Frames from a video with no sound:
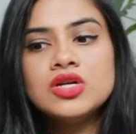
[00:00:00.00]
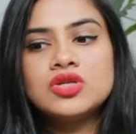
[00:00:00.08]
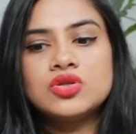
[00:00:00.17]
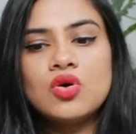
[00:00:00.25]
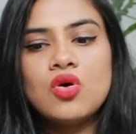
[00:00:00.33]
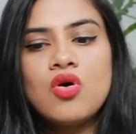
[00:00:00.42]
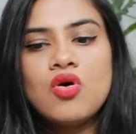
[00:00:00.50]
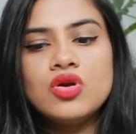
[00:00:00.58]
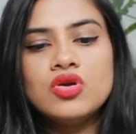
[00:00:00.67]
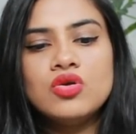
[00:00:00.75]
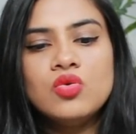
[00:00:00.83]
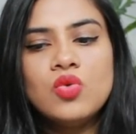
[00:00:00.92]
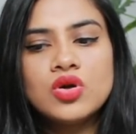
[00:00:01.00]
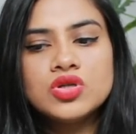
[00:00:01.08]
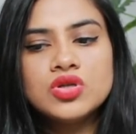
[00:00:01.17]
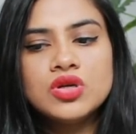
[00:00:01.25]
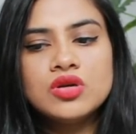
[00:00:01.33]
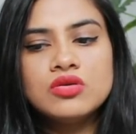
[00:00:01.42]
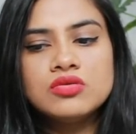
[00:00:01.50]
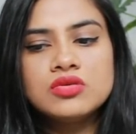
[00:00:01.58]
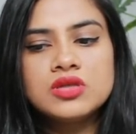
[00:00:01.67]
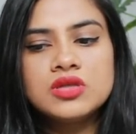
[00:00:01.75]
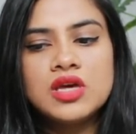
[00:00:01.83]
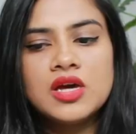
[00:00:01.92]
So you want to
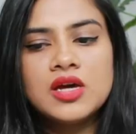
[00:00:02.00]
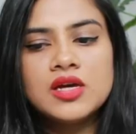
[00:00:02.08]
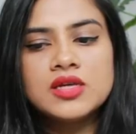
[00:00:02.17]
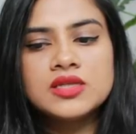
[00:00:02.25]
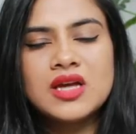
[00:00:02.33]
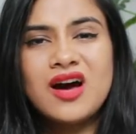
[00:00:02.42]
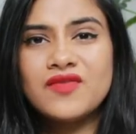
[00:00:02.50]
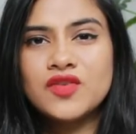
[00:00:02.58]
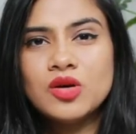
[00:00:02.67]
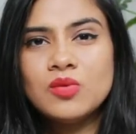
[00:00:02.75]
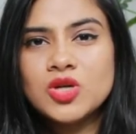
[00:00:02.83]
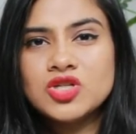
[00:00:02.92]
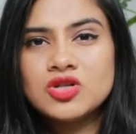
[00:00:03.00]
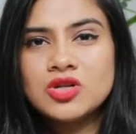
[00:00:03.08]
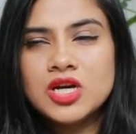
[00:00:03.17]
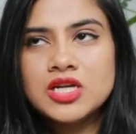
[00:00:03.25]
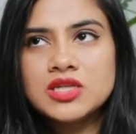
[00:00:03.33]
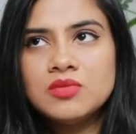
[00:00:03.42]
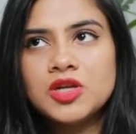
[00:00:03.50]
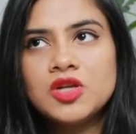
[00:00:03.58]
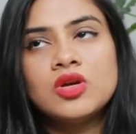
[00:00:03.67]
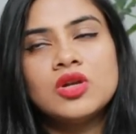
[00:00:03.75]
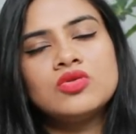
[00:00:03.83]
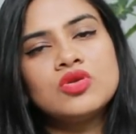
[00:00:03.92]
use this after your moisturizer, but
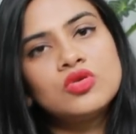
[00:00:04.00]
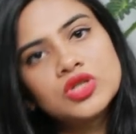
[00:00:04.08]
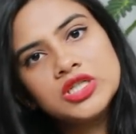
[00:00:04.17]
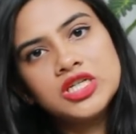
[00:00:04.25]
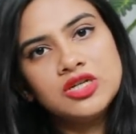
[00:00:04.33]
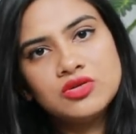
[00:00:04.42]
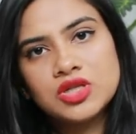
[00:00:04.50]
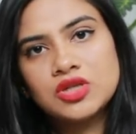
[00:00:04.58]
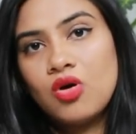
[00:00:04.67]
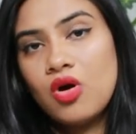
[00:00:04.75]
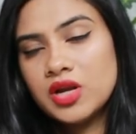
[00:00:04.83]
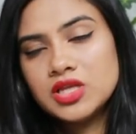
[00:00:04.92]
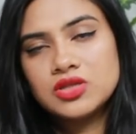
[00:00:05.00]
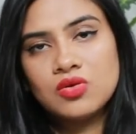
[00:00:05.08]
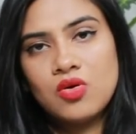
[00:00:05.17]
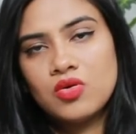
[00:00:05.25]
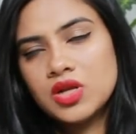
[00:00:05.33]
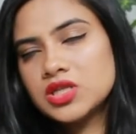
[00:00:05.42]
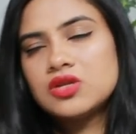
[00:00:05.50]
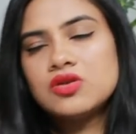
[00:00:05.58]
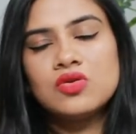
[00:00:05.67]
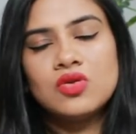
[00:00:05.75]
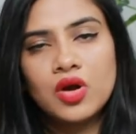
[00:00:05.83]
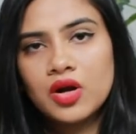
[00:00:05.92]
you can totally use it on its own. It's
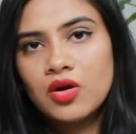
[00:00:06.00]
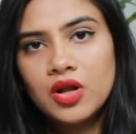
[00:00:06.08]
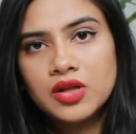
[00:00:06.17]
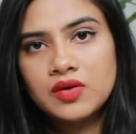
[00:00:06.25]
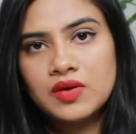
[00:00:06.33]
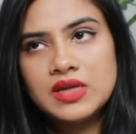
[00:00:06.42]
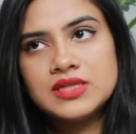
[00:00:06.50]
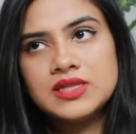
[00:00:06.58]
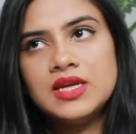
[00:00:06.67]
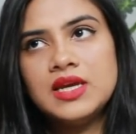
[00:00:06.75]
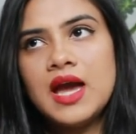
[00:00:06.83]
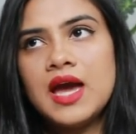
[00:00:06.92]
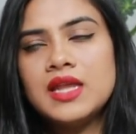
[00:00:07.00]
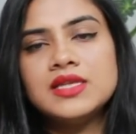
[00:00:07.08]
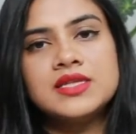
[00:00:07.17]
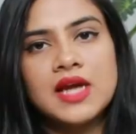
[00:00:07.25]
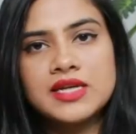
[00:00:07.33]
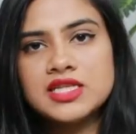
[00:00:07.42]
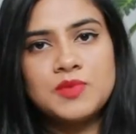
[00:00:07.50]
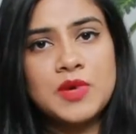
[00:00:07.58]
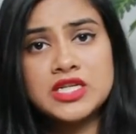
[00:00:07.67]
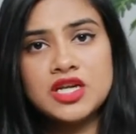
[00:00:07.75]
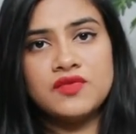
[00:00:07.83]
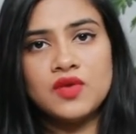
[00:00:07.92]
not at all greasy and it's nice,
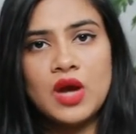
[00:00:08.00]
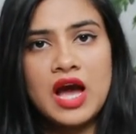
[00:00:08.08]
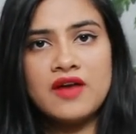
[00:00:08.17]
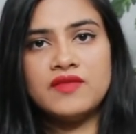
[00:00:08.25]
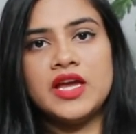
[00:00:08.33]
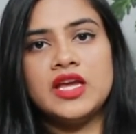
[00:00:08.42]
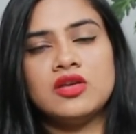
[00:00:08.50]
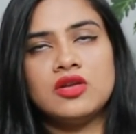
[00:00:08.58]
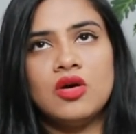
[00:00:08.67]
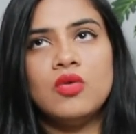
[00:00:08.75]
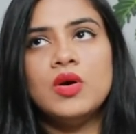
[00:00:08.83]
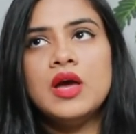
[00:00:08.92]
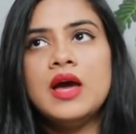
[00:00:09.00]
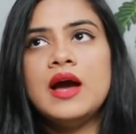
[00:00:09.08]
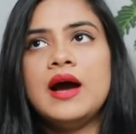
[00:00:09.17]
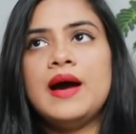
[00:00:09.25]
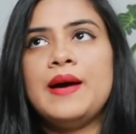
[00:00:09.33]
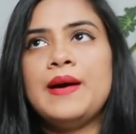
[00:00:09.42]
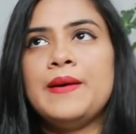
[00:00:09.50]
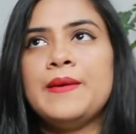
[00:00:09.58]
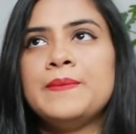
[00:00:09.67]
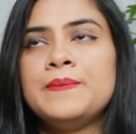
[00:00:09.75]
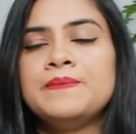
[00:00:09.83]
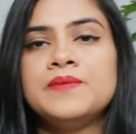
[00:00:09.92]
especially if you have like, you know,
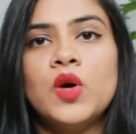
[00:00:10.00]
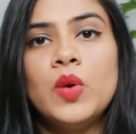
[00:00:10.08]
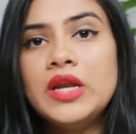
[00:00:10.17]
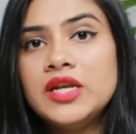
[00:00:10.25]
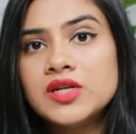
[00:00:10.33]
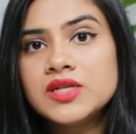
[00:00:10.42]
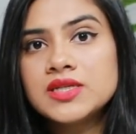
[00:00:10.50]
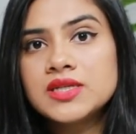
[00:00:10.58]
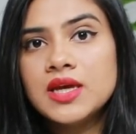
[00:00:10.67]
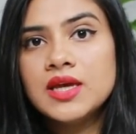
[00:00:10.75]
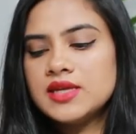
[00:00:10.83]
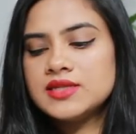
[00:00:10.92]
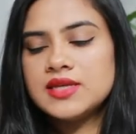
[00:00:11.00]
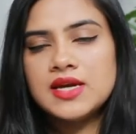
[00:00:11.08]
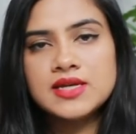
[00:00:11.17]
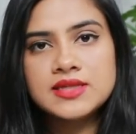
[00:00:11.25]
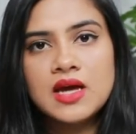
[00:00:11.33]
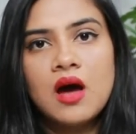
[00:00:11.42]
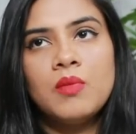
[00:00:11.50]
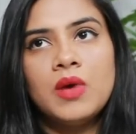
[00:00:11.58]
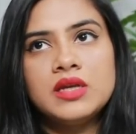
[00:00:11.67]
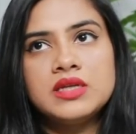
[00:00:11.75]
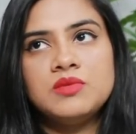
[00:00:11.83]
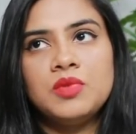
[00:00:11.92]
oilier skin. This is a
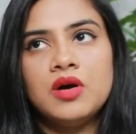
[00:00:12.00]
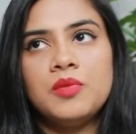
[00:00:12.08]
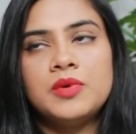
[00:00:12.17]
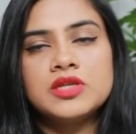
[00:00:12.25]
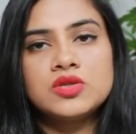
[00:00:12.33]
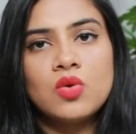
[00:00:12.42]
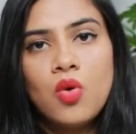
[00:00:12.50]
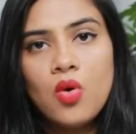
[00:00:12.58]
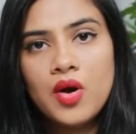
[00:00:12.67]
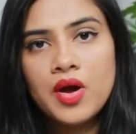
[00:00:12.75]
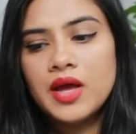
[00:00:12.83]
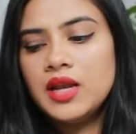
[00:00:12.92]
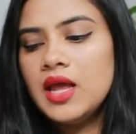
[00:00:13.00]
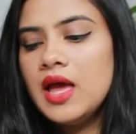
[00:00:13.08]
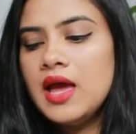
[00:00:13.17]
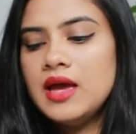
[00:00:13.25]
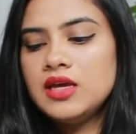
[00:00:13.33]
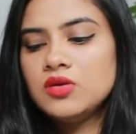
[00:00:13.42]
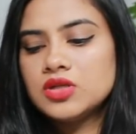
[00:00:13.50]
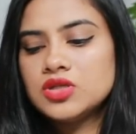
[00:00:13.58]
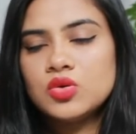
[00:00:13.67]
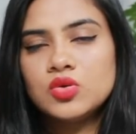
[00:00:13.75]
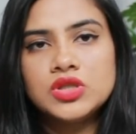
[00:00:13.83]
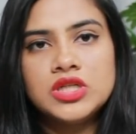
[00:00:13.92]
multi-purpose oil. You can
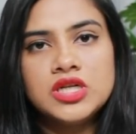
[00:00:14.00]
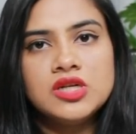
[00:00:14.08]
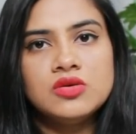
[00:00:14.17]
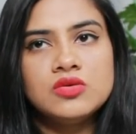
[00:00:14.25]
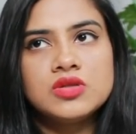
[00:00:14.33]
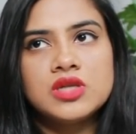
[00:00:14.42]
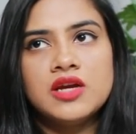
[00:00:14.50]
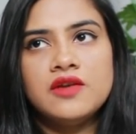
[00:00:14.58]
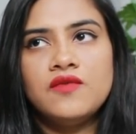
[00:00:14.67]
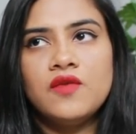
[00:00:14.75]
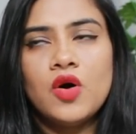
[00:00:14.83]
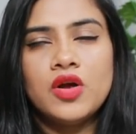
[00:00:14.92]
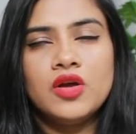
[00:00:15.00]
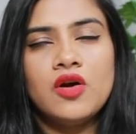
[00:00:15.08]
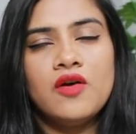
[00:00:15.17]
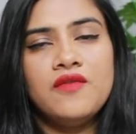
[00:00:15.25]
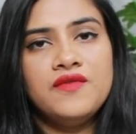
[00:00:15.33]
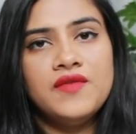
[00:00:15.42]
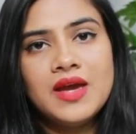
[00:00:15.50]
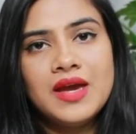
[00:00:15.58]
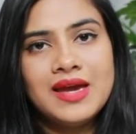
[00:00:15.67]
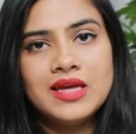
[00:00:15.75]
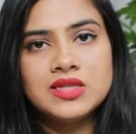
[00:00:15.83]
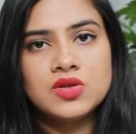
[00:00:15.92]
totally use it for your
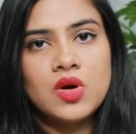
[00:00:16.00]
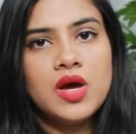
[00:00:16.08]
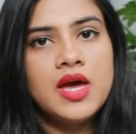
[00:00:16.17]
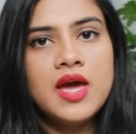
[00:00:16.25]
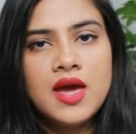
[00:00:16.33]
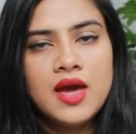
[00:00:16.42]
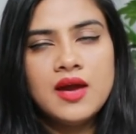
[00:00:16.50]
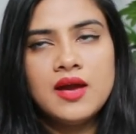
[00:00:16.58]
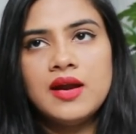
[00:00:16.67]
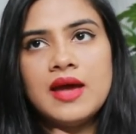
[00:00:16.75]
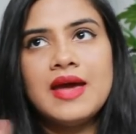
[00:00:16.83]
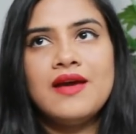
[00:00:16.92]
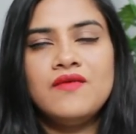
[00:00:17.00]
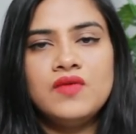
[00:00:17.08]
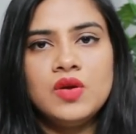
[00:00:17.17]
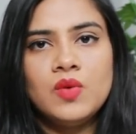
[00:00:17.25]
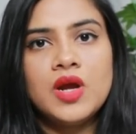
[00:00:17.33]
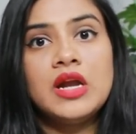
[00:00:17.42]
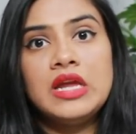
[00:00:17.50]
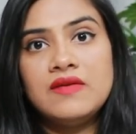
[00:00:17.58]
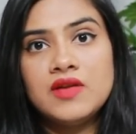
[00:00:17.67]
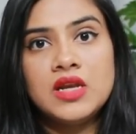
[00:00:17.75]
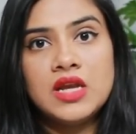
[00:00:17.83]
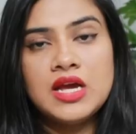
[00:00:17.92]
face, your hair, everywhere,
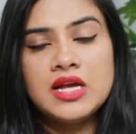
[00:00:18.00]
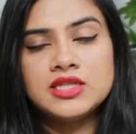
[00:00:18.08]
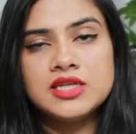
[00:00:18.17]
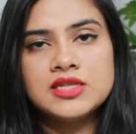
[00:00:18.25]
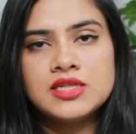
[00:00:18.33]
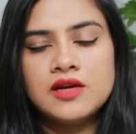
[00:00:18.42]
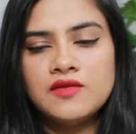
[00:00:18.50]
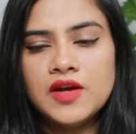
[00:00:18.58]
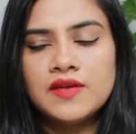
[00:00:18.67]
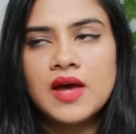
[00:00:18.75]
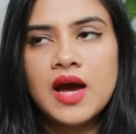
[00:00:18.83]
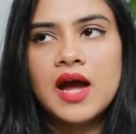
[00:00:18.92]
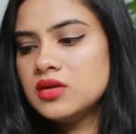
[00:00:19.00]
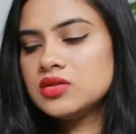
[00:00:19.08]
even nails and stuff like that.